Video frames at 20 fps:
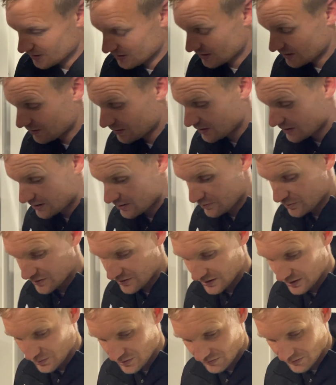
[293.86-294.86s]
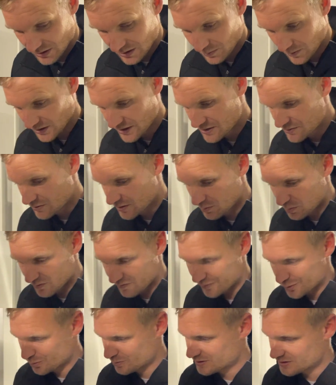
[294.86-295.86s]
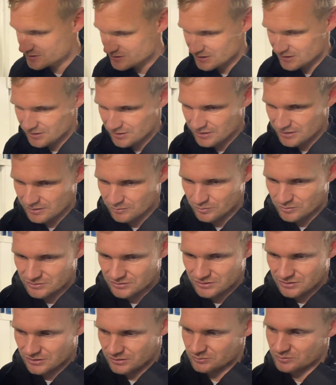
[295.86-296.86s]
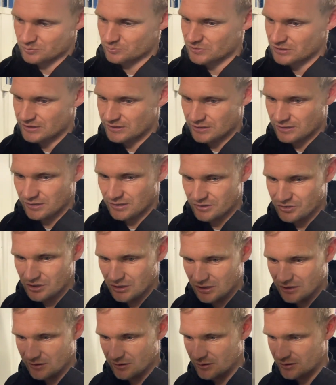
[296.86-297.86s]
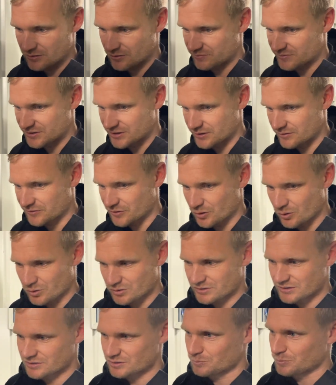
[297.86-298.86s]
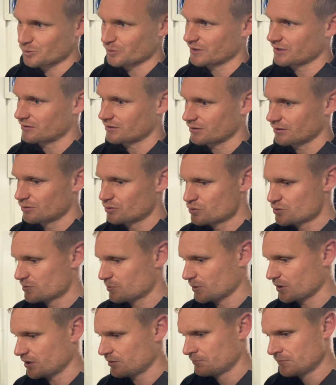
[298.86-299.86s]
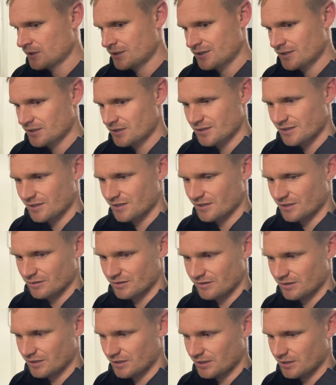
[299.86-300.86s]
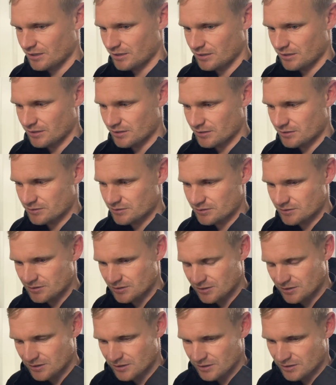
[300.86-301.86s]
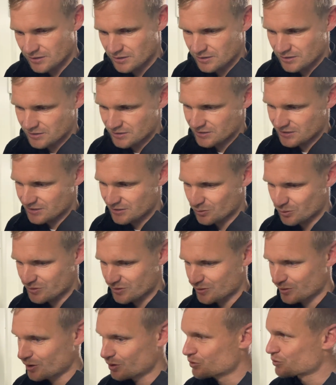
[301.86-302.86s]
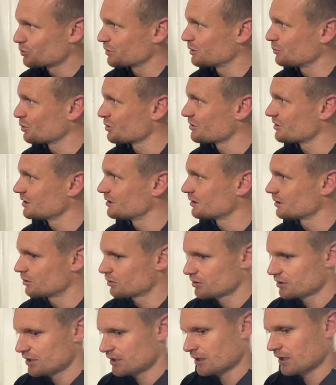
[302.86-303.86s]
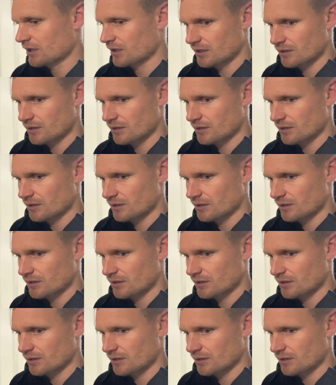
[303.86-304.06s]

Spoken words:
He was really pleased with the performance. I think that was ultimately, in a nutshell, he's obviously, of course, disappointed to lose. But, You know, I think he also knows what he wants it to look like, and